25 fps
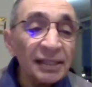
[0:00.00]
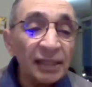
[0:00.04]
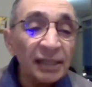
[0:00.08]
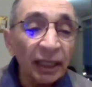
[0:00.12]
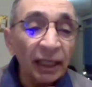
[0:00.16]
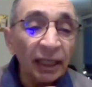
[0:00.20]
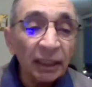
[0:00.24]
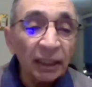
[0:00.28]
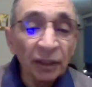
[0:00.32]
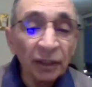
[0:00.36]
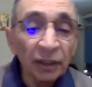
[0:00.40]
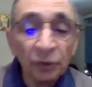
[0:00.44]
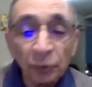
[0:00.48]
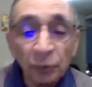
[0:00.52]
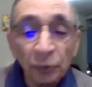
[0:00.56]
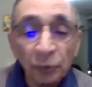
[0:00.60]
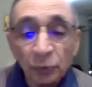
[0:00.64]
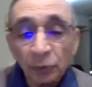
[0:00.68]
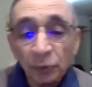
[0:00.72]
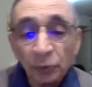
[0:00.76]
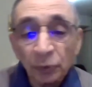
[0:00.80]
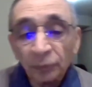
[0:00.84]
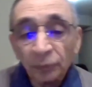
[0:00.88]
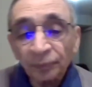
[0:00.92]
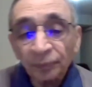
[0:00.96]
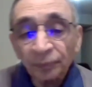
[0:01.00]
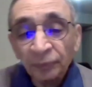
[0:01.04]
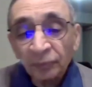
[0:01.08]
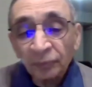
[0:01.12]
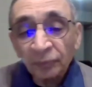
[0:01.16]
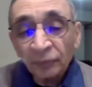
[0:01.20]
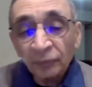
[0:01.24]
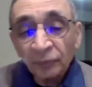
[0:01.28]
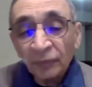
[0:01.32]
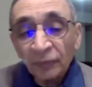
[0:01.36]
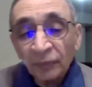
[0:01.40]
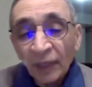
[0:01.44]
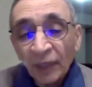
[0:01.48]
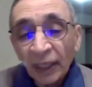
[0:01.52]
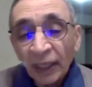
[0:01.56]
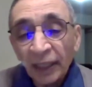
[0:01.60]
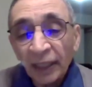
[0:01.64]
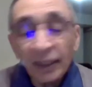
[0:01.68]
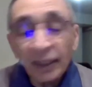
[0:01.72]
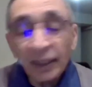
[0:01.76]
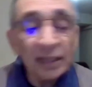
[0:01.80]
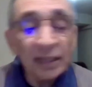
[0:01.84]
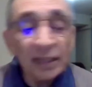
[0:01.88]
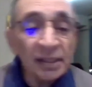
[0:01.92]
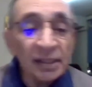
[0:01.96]
side at 2
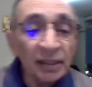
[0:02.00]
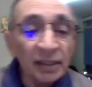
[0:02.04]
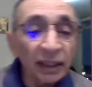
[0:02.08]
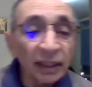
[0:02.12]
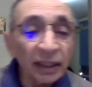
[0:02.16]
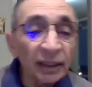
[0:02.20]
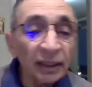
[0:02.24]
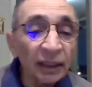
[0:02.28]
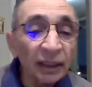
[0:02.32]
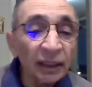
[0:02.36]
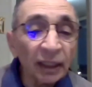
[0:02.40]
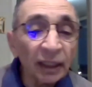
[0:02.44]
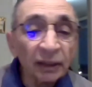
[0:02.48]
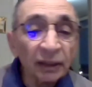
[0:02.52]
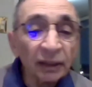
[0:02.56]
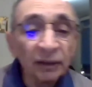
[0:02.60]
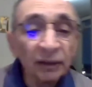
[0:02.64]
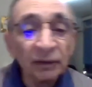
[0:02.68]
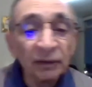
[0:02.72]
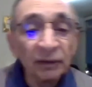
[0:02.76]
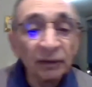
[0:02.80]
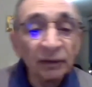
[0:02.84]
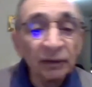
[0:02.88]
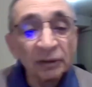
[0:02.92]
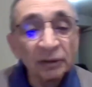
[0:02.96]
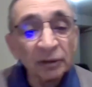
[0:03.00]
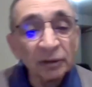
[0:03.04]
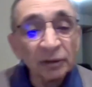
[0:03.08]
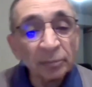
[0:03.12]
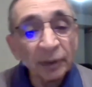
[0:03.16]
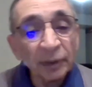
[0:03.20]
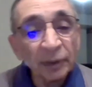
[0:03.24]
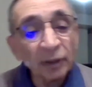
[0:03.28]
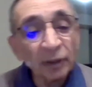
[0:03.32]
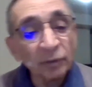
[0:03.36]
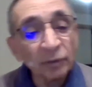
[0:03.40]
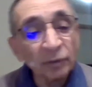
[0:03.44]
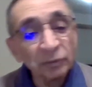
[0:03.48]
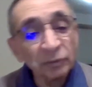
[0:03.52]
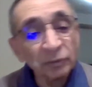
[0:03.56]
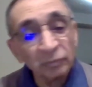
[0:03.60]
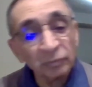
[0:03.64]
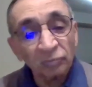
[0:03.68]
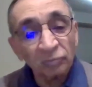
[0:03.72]
and then stay there till about